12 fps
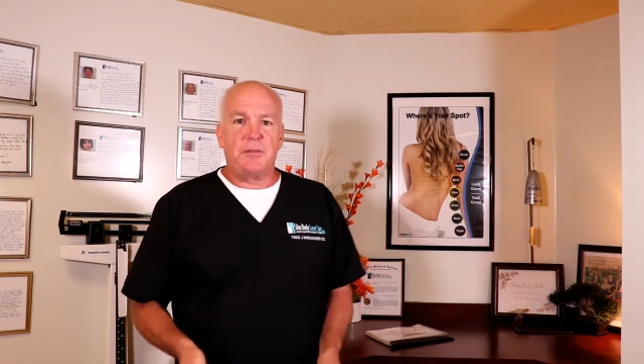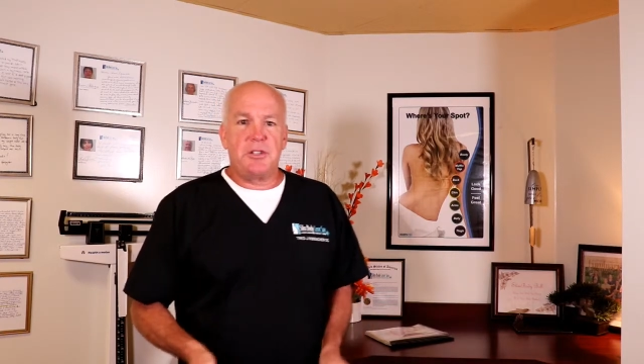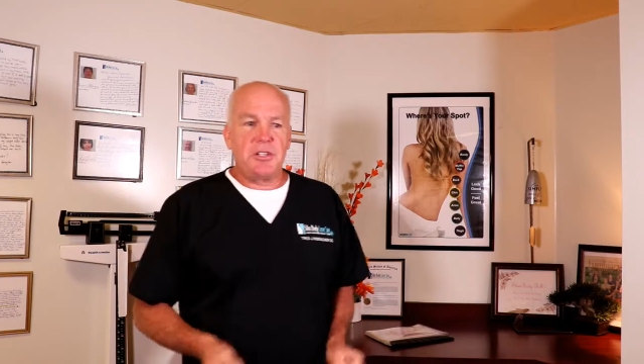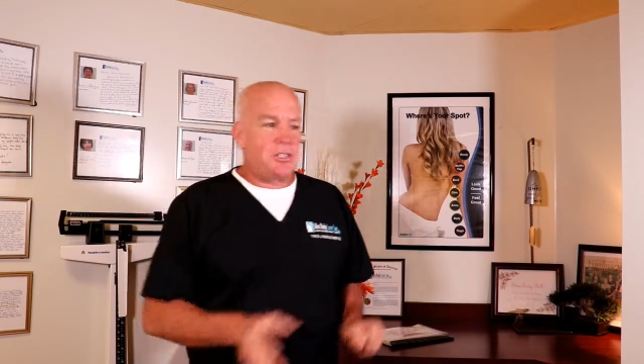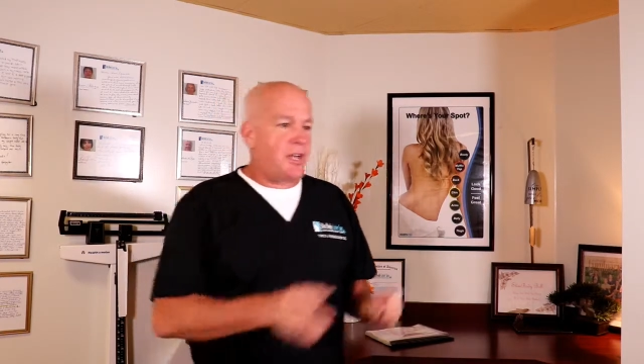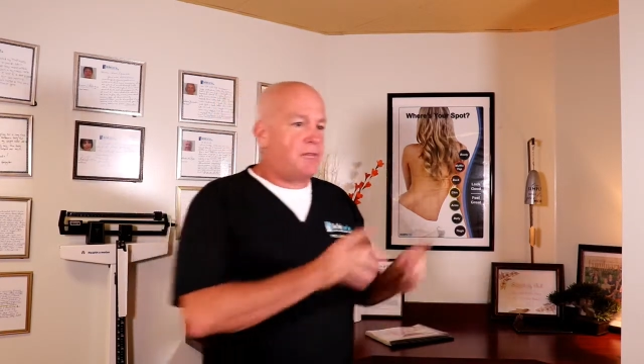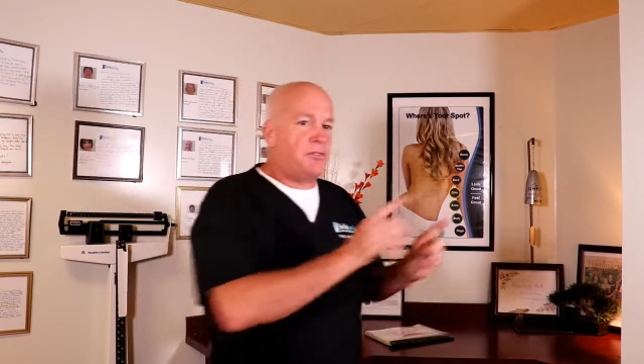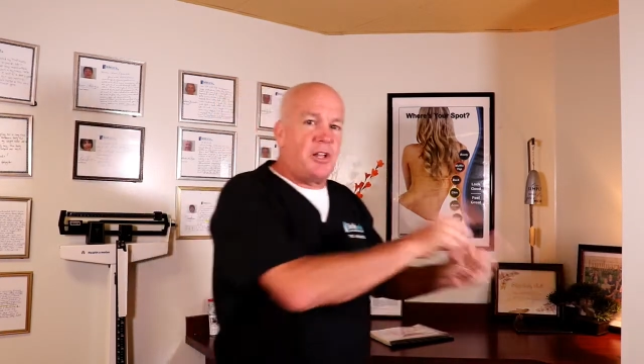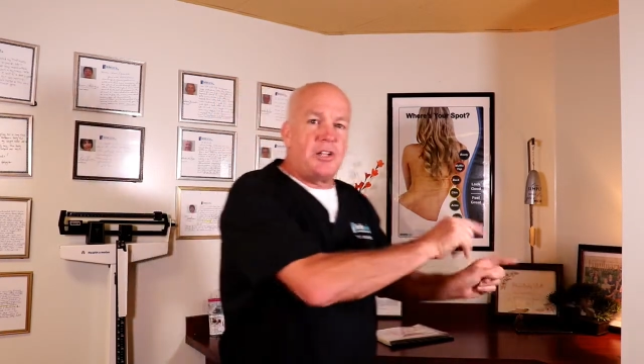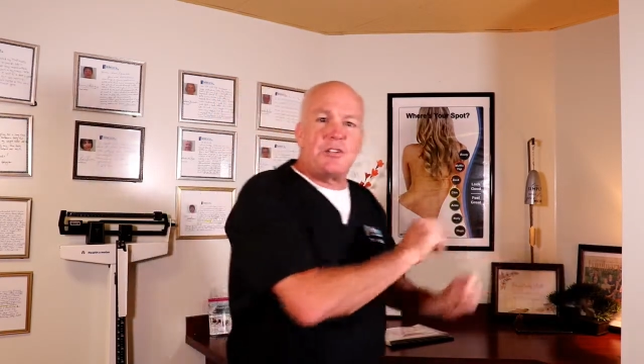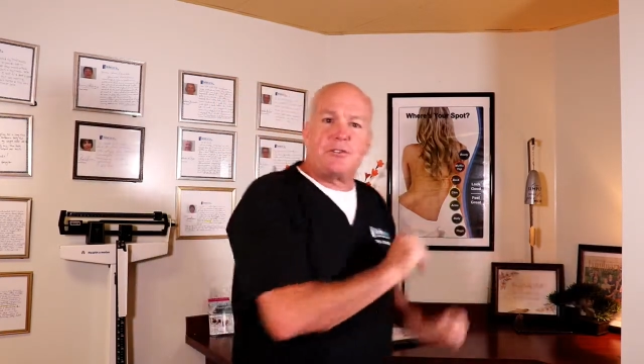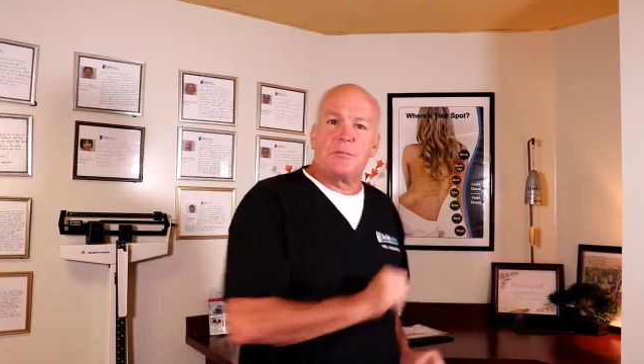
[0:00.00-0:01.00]
we just have
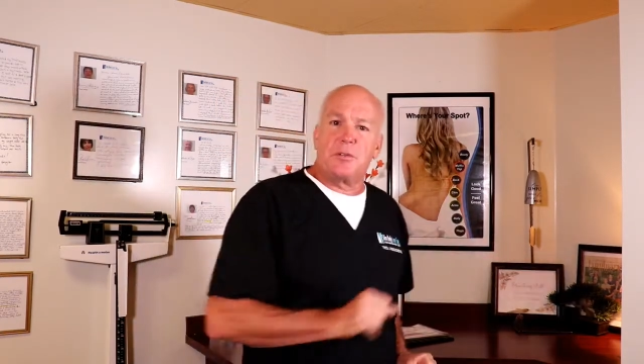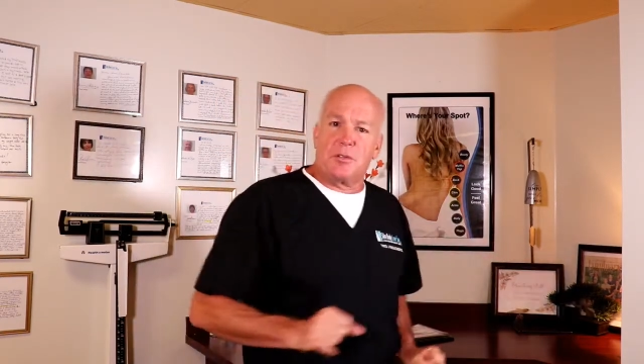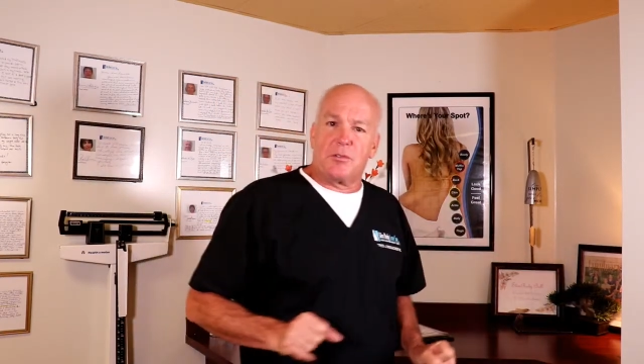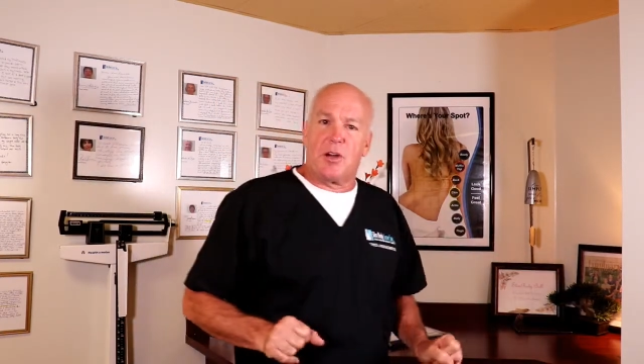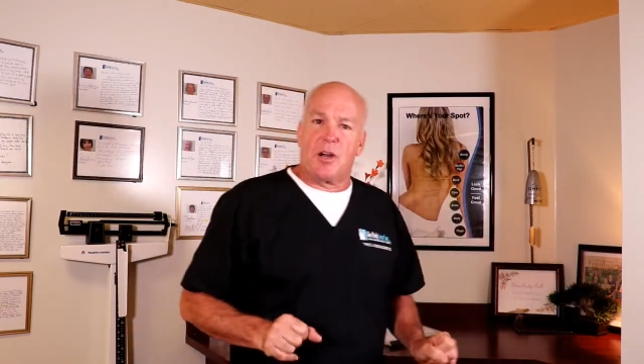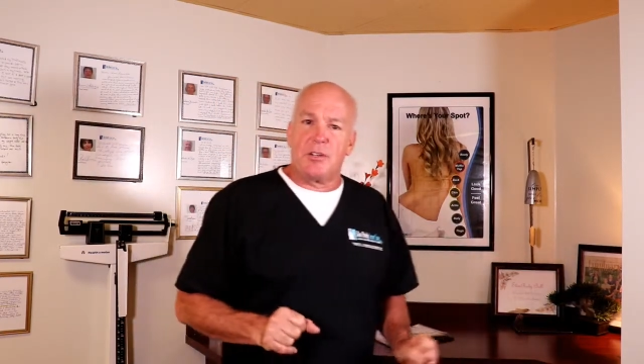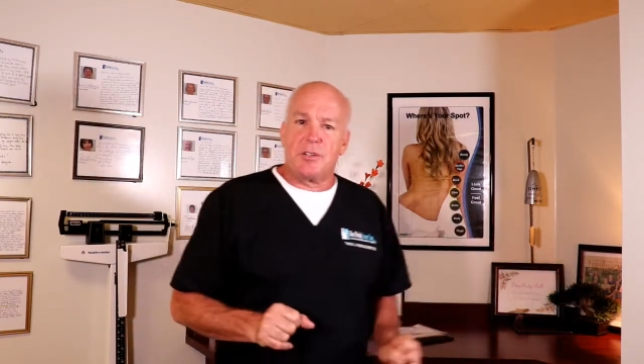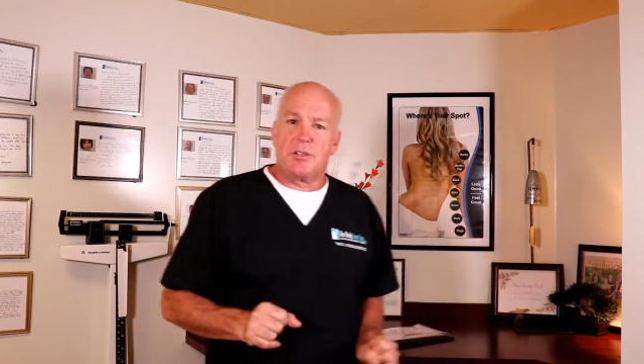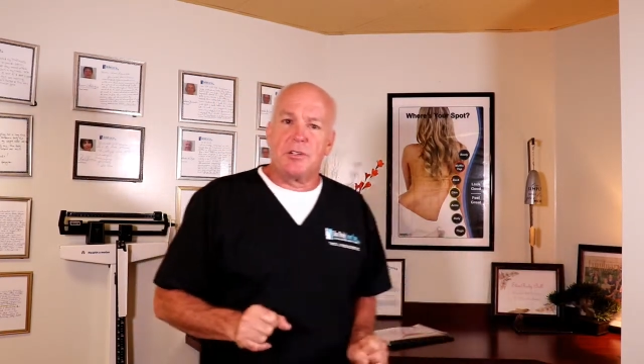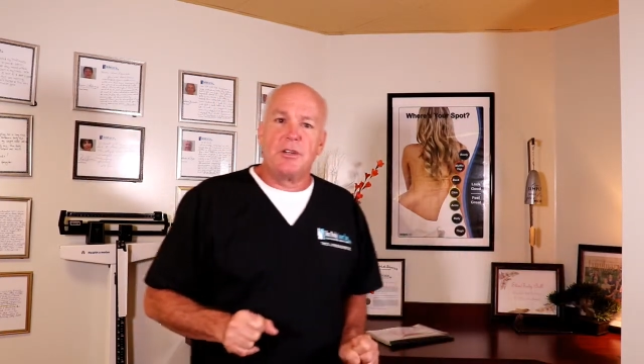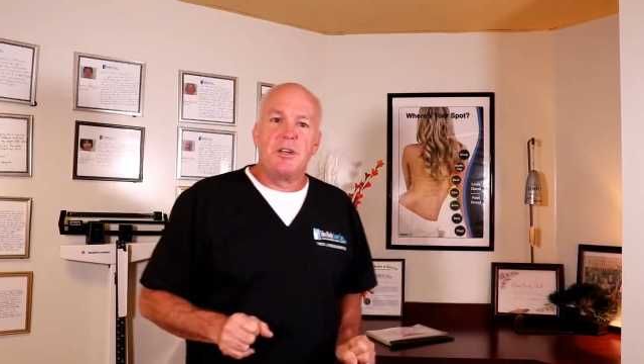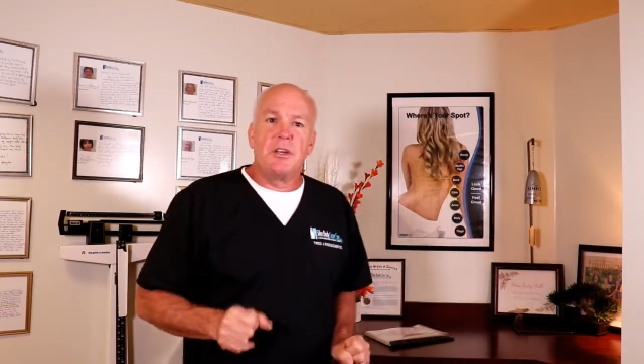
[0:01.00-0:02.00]
lunch from the garage
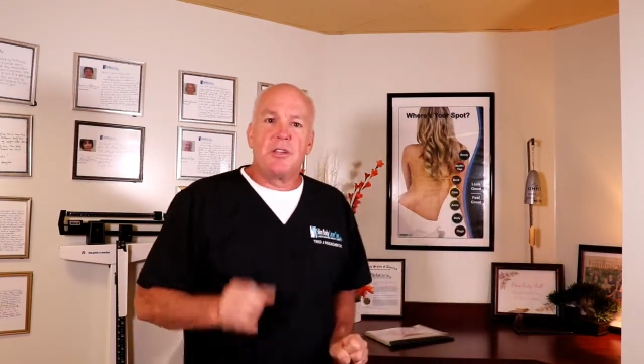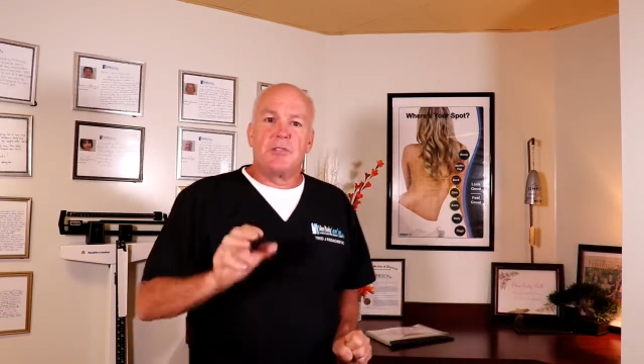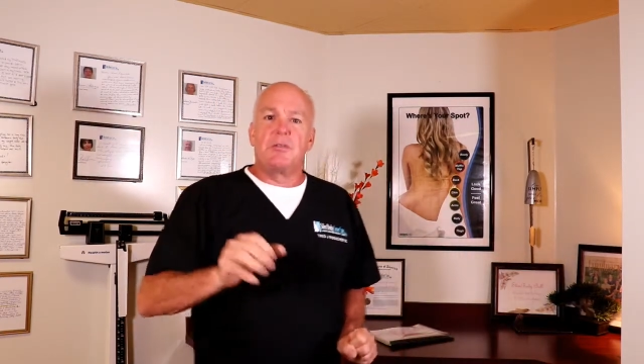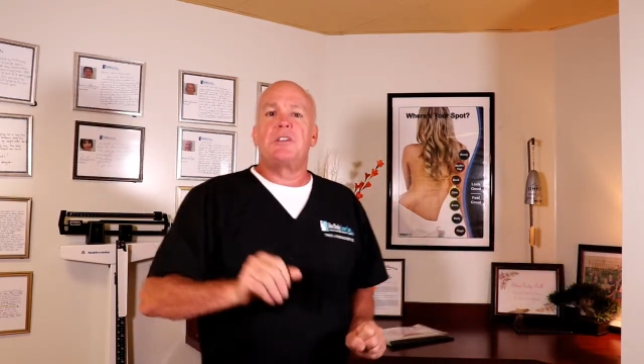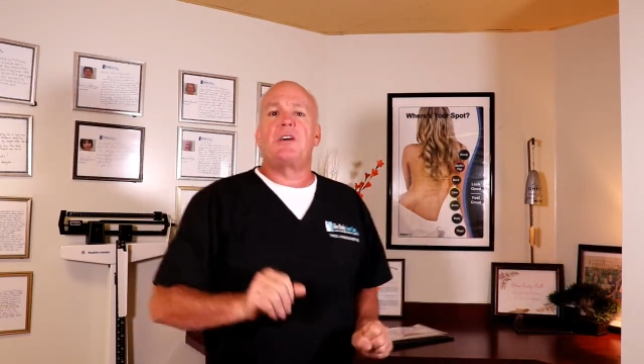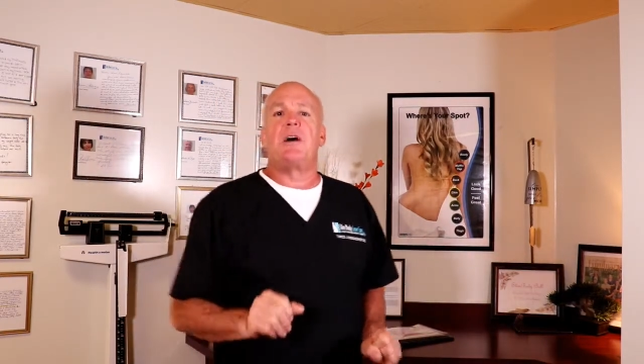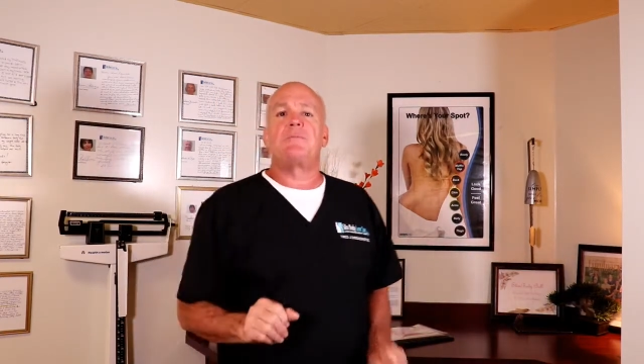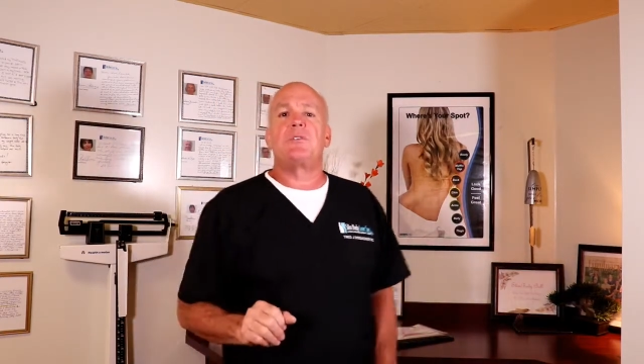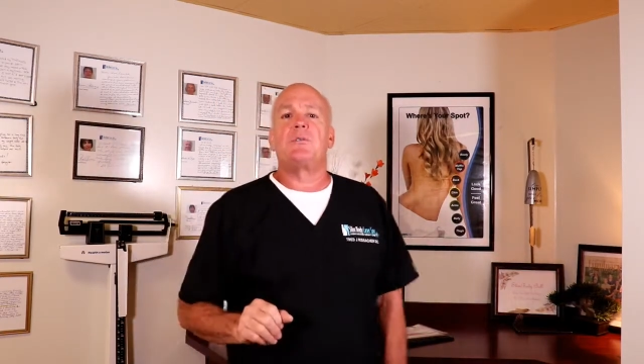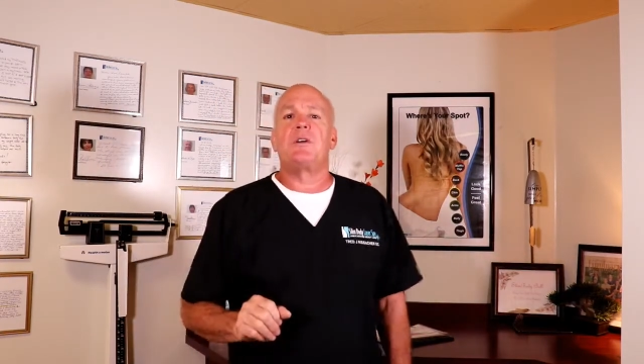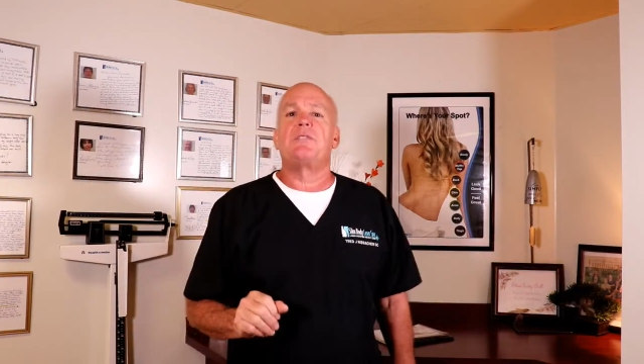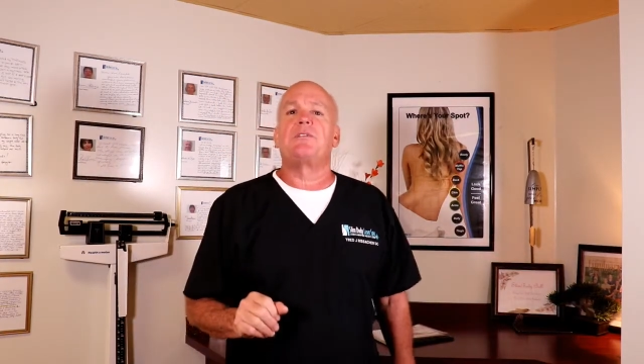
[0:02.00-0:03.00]
3 times a
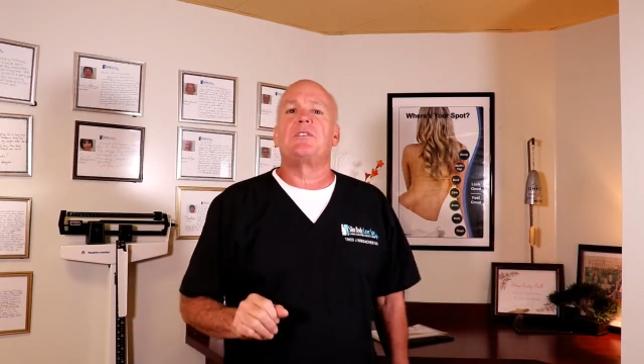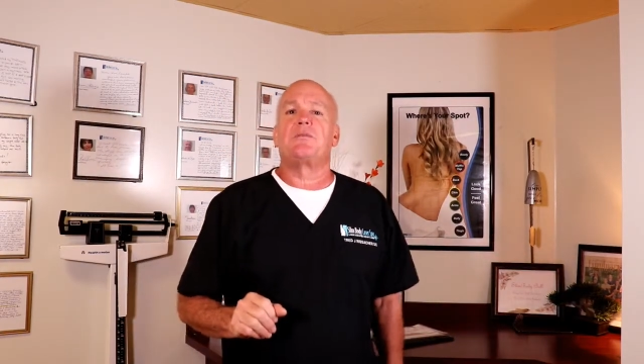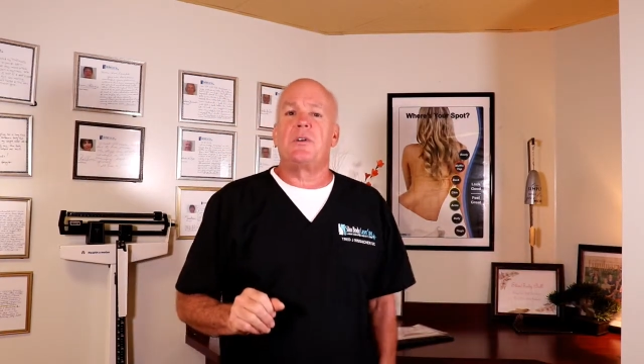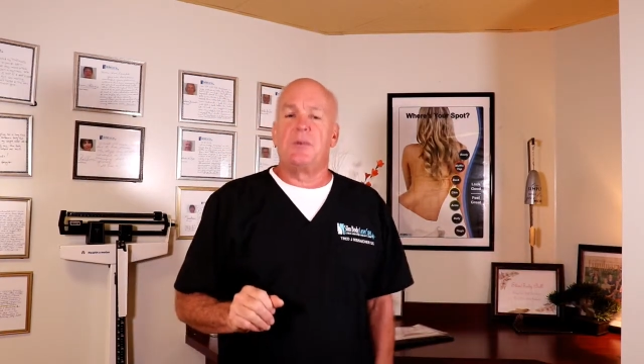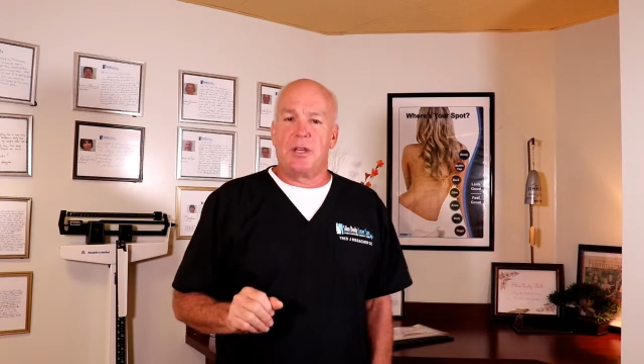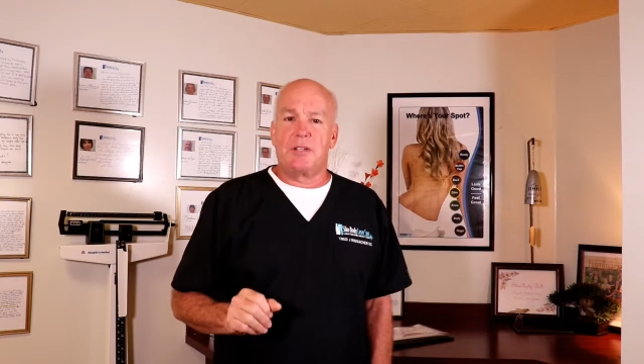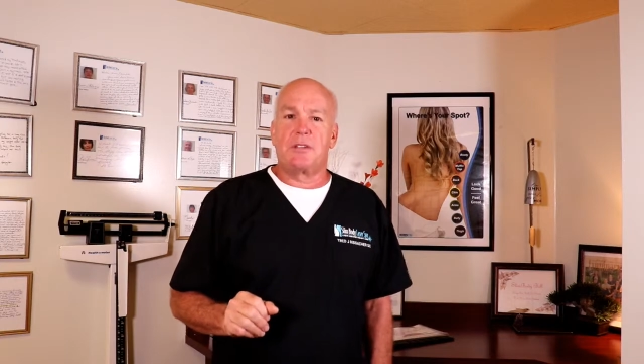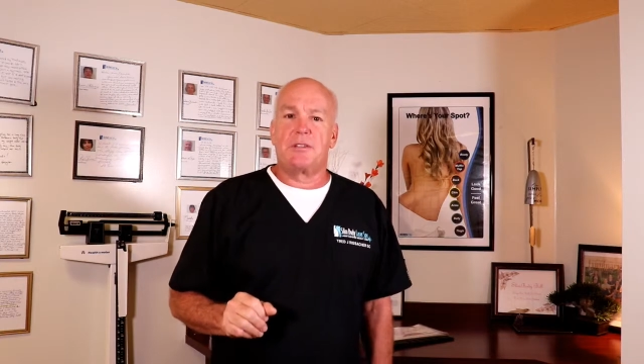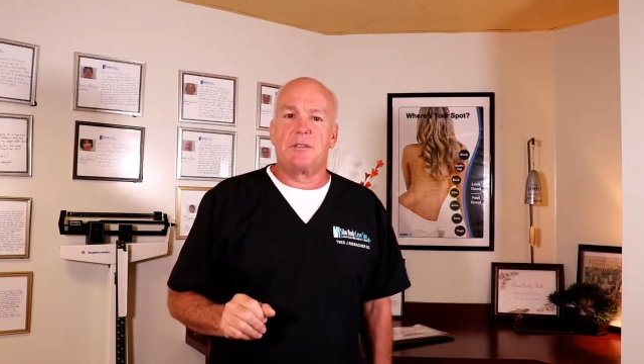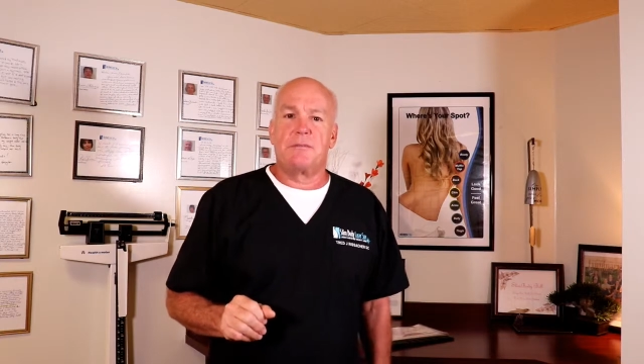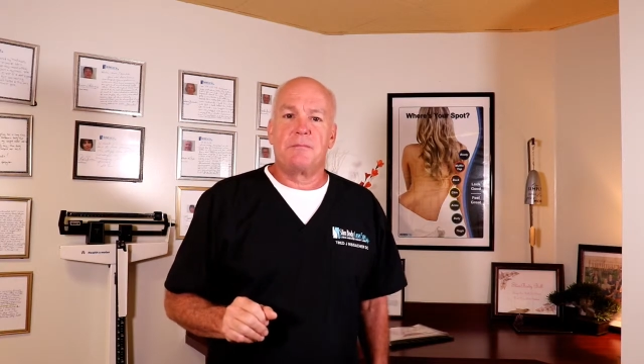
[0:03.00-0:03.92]
week for 3 weeks?